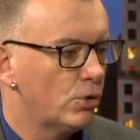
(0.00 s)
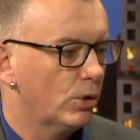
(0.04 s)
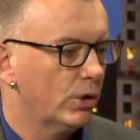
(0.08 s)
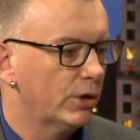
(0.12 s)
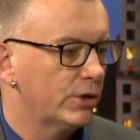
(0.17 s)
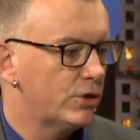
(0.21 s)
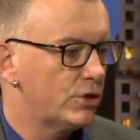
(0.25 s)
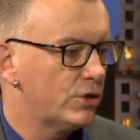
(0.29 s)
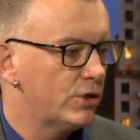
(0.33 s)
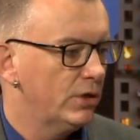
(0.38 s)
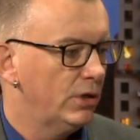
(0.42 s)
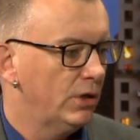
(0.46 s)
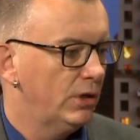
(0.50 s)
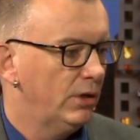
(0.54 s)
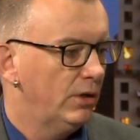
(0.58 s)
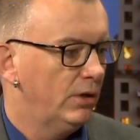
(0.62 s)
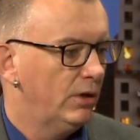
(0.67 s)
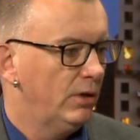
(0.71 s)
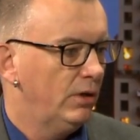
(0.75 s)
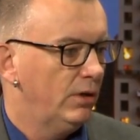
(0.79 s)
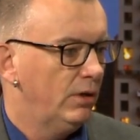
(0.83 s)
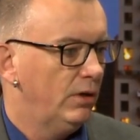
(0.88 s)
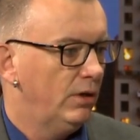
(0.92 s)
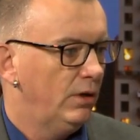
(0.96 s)
George,
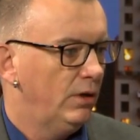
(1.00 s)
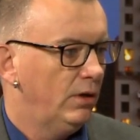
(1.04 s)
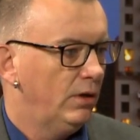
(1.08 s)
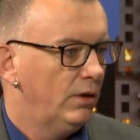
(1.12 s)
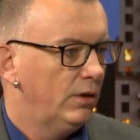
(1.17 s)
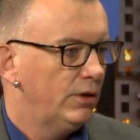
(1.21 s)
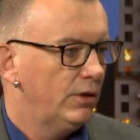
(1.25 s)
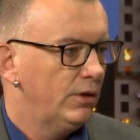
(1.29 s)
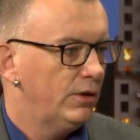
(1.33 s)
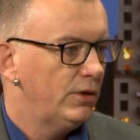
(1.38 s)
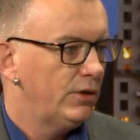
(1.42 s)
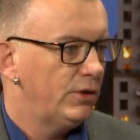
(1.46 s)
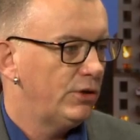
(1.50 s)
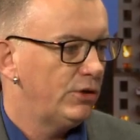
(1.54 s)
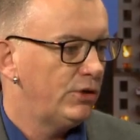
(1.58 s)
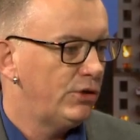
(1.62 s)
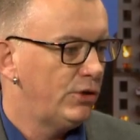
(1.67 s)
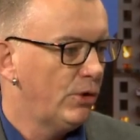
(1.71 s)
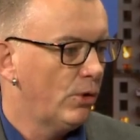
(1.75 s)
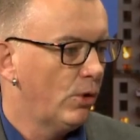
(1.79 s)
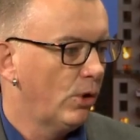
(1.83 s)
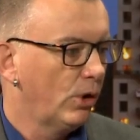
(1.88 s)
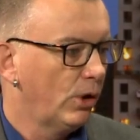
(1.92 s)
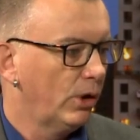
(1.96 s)

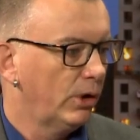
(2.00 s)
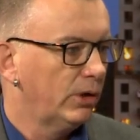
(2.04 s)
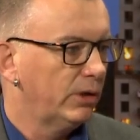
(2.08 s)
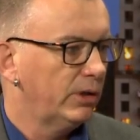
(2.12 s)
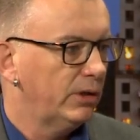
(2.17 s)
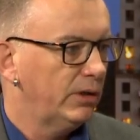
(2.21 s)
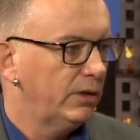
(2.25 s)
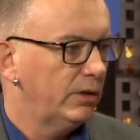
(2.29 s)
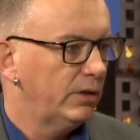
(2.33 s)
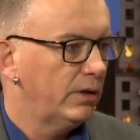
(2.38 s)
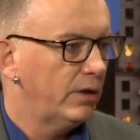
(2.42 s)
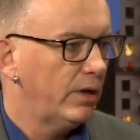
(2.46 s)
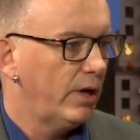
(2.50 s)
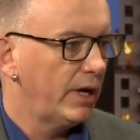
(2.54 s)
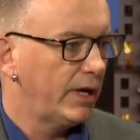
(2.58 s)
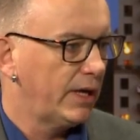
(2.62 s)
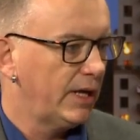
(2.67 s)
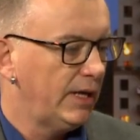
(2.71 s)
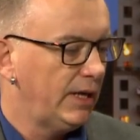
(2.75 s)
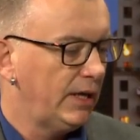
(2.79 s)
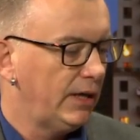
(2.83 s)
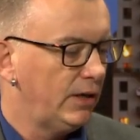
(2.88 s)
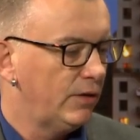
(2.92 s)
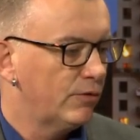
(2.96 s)
you're a
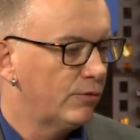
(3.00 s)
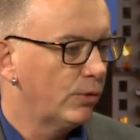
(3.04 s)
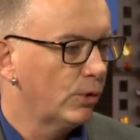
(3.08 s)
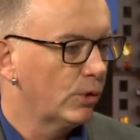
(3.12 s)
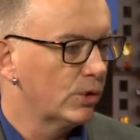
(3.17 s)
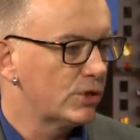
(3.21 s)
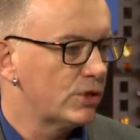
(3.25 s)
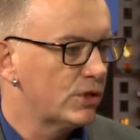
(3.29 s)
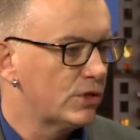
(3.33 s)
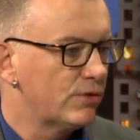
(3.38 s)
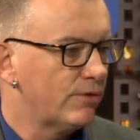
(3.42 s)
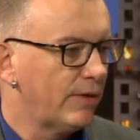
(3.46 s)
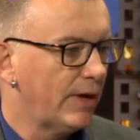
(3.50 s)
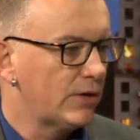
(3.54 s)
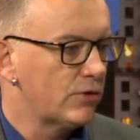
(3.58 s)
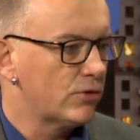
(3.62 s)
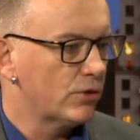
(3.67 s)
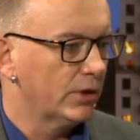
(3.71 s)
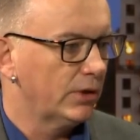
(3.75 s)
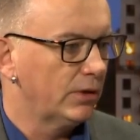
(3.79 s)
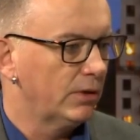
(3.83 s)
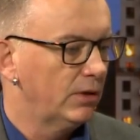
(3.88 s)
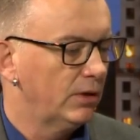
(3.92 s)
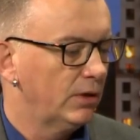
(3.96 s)
Canadian Forces
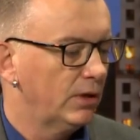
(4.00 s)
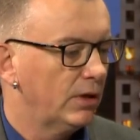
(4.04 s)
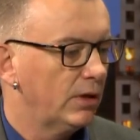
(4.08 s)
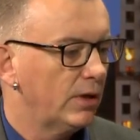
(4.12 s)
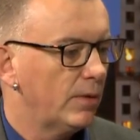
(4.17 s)
veteran,